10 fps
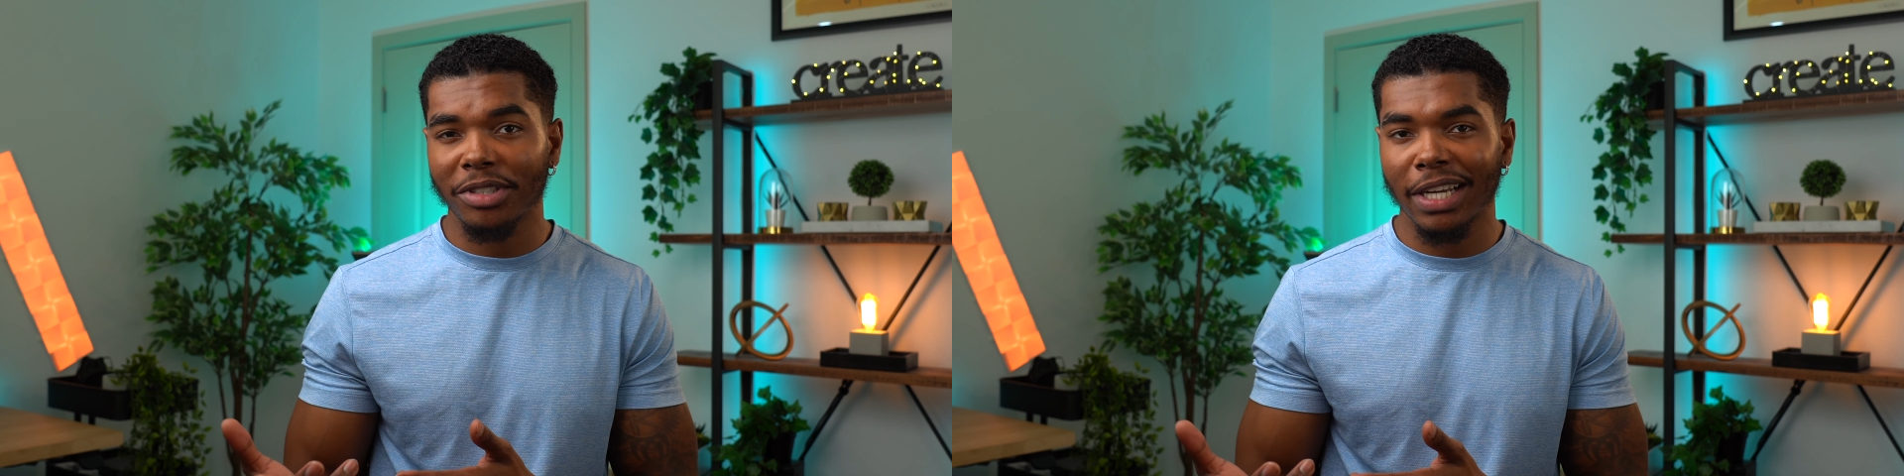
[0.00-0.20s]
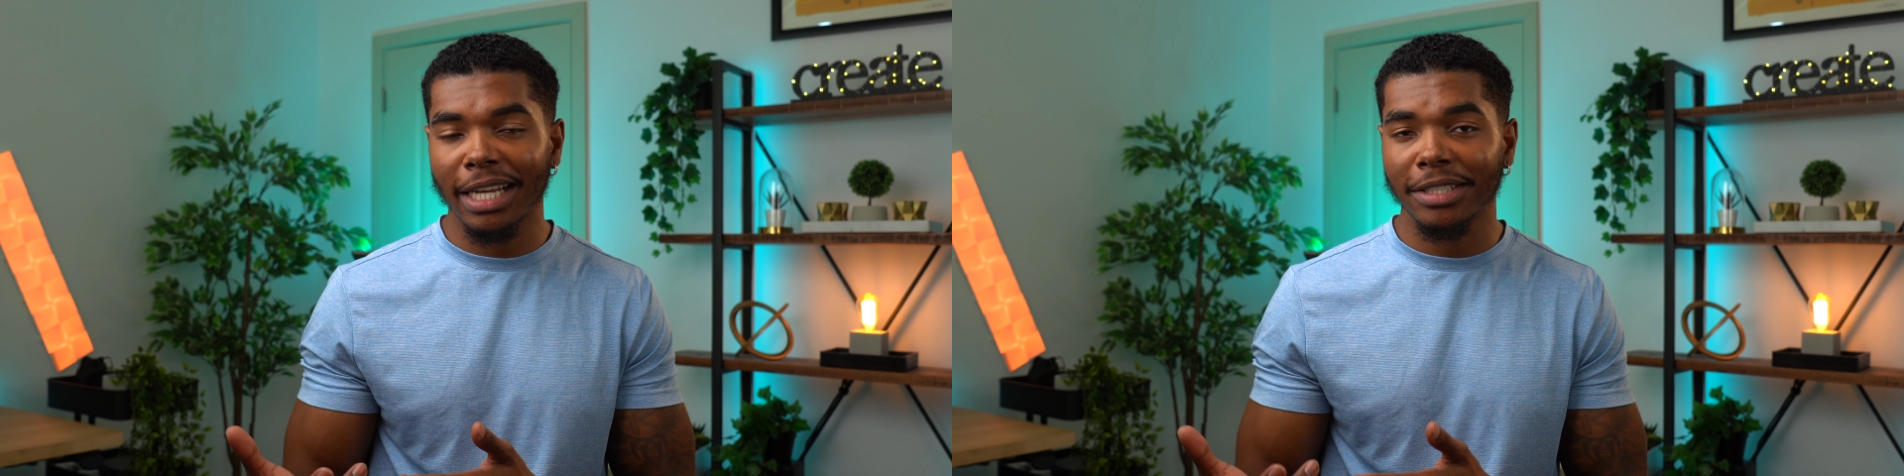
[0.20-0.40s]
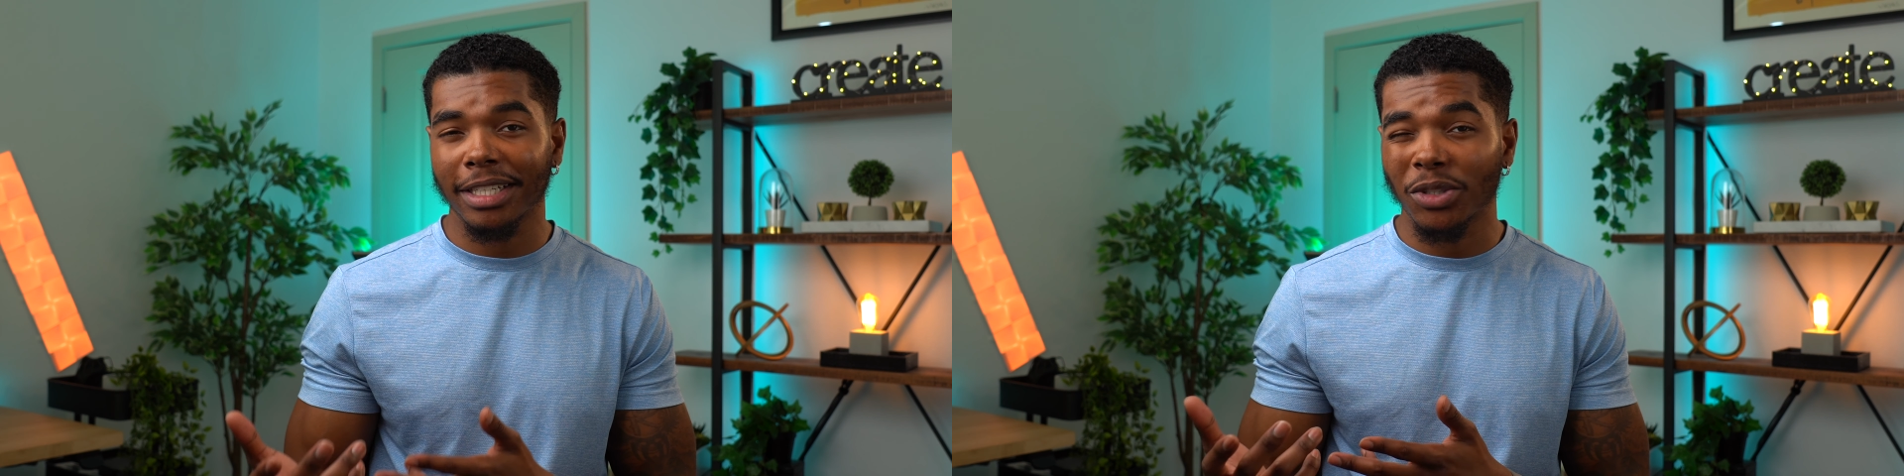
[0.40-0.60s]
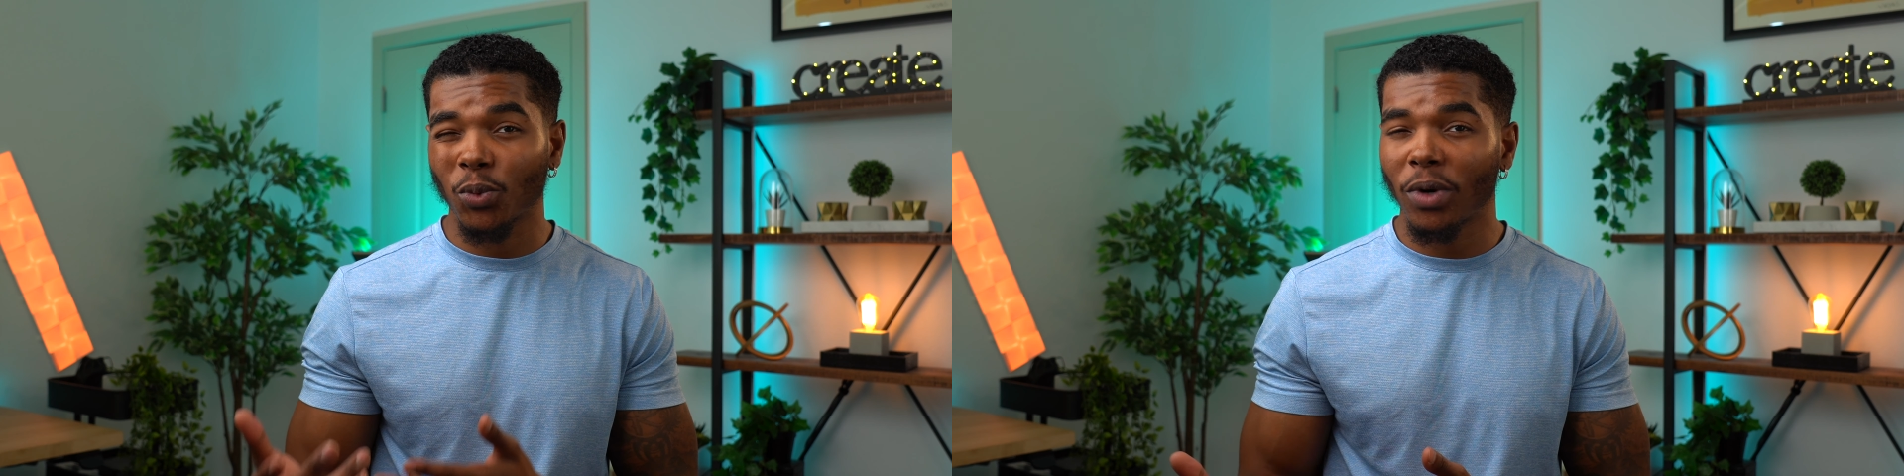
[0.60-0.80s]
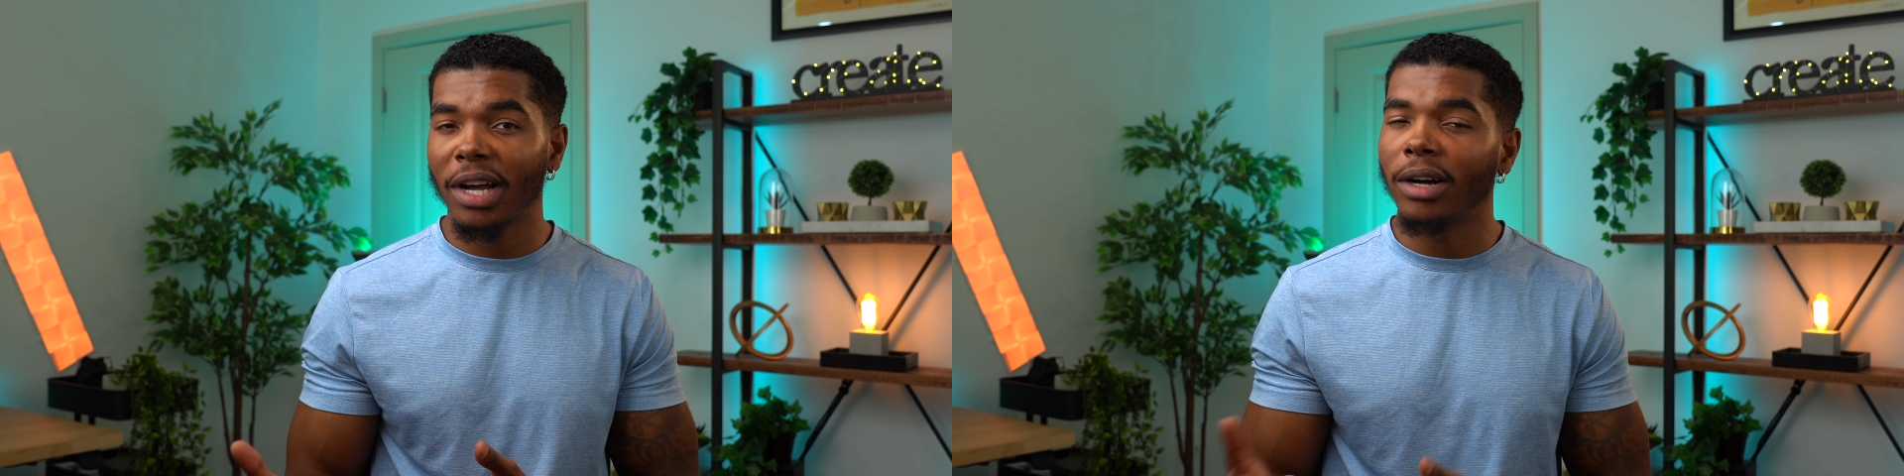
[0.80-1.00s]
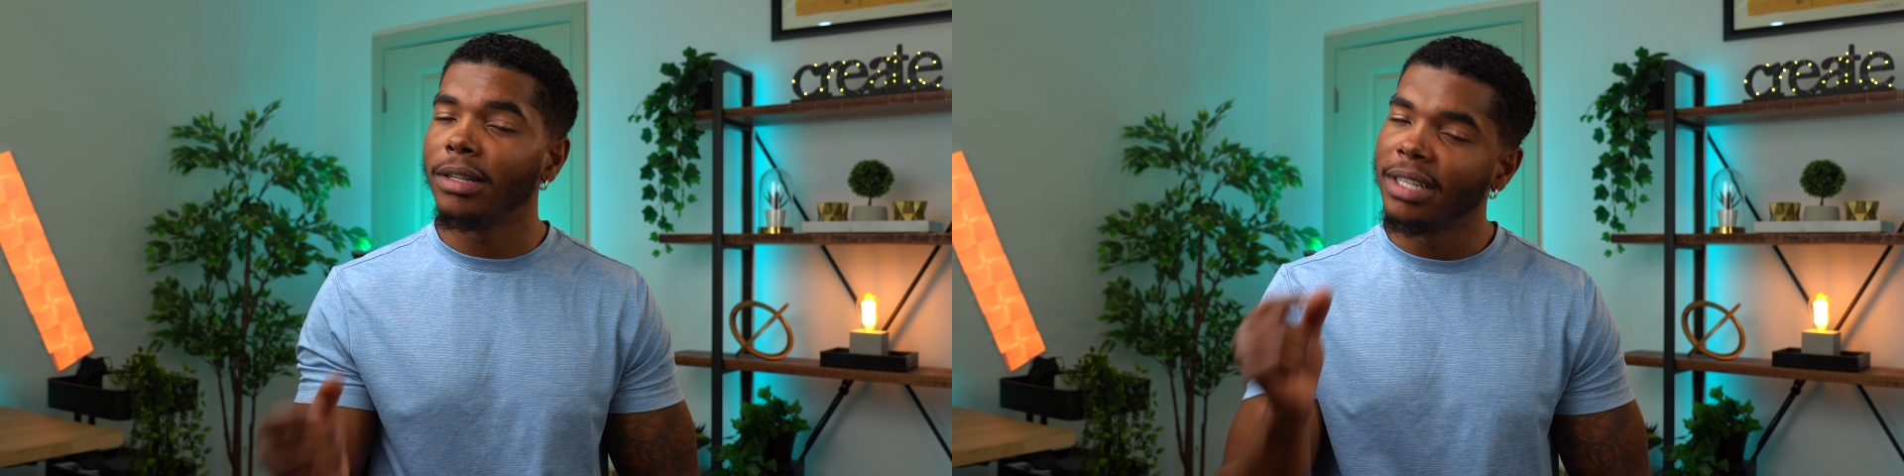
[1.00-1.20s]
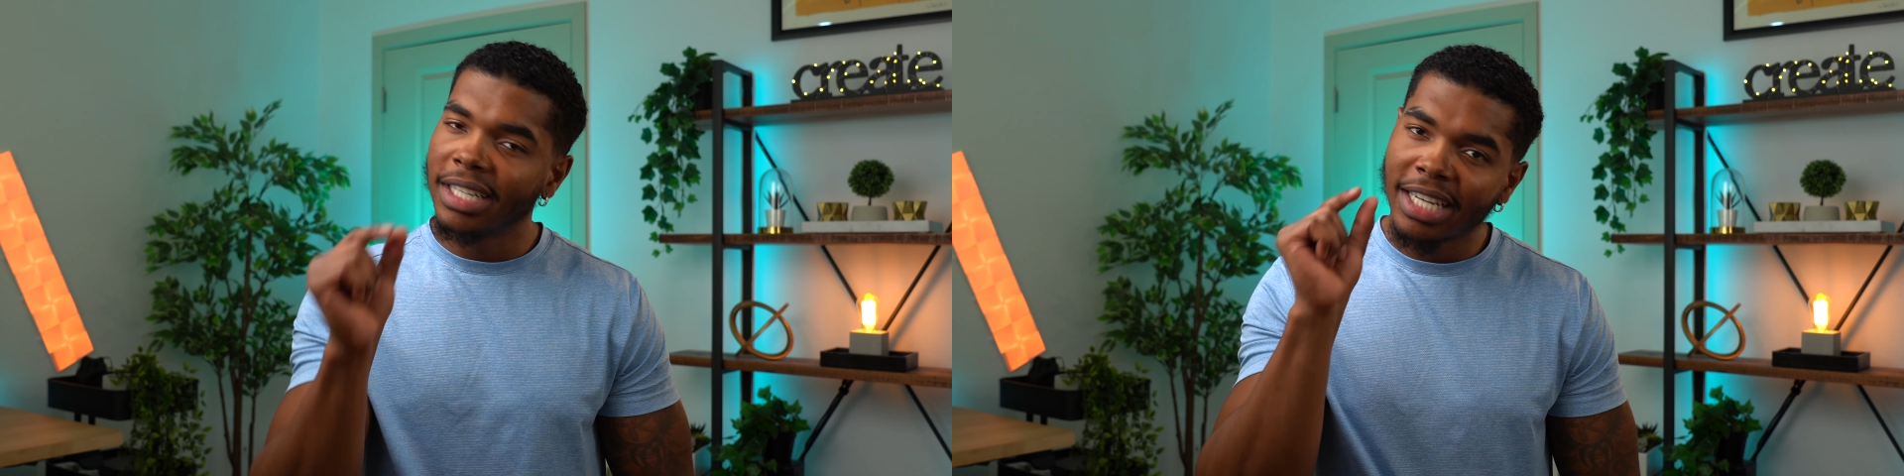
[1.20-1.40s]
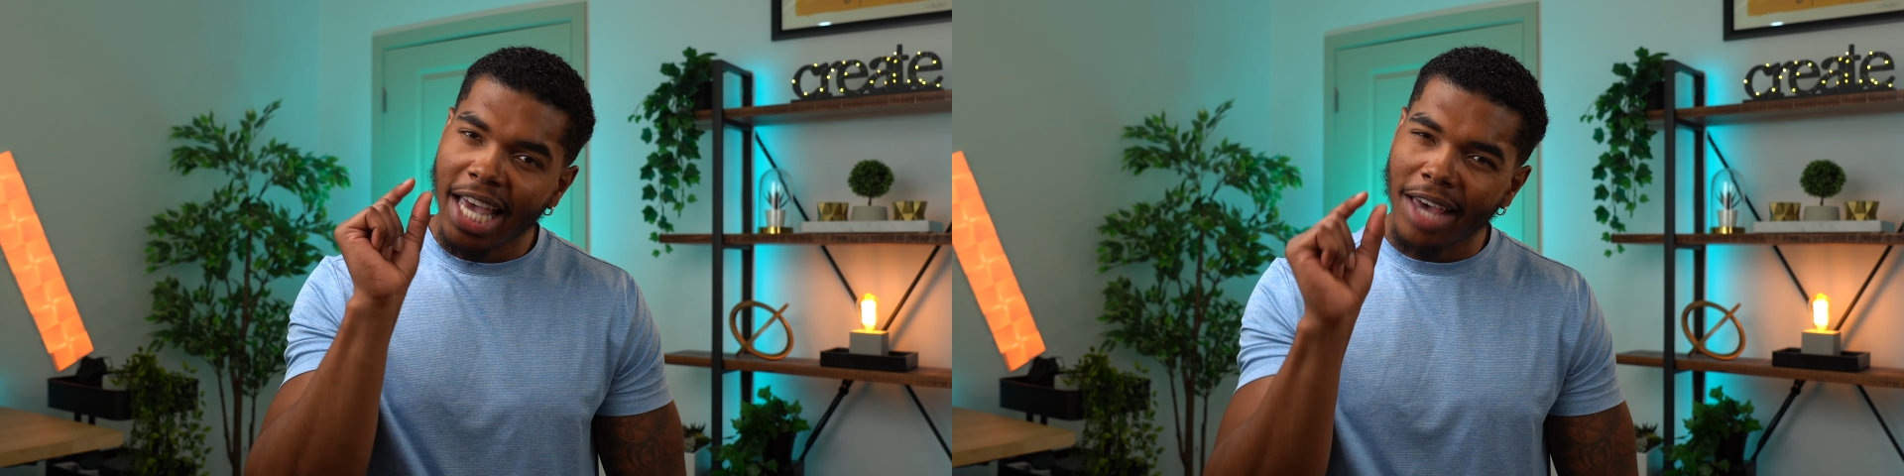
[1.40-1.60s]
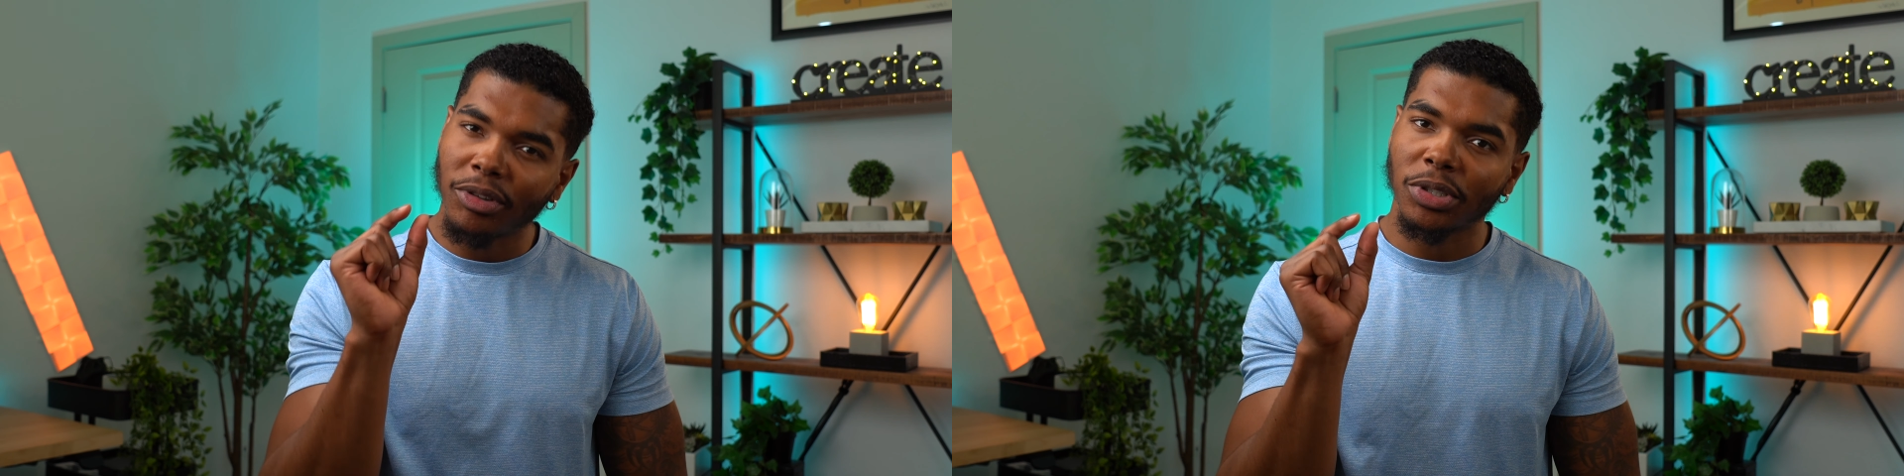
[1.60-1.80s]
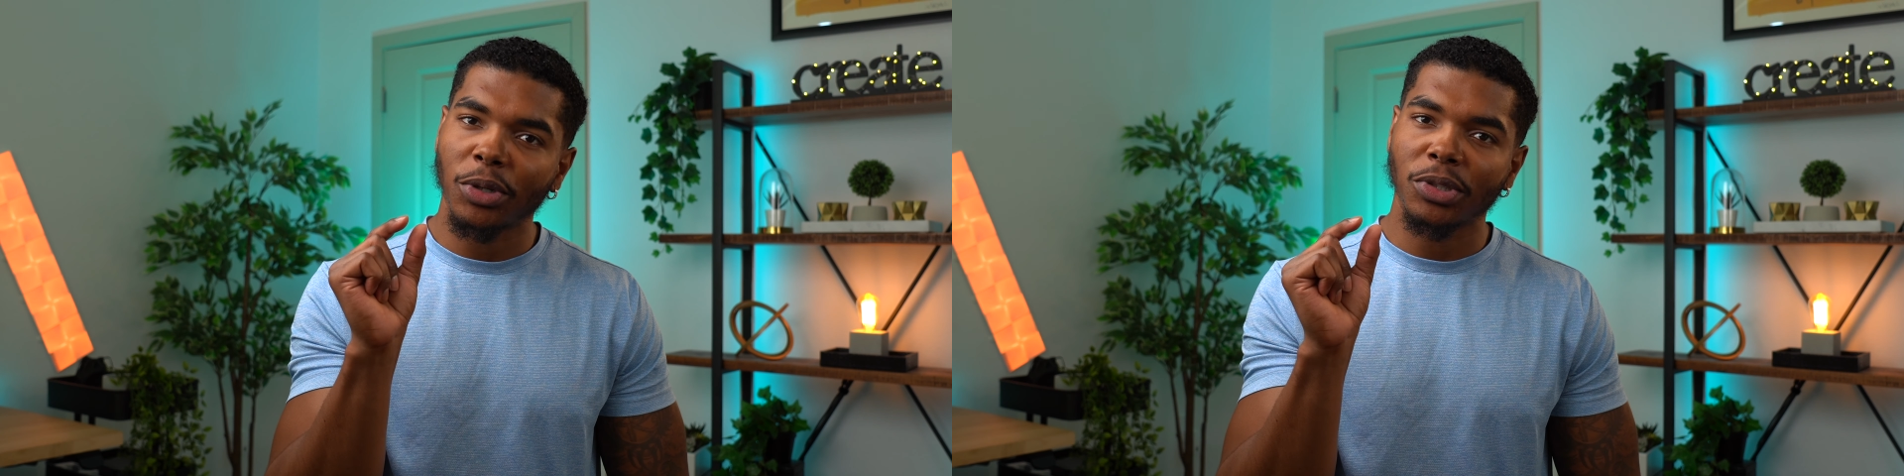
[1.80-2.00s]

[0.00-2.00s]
changed as well, ever so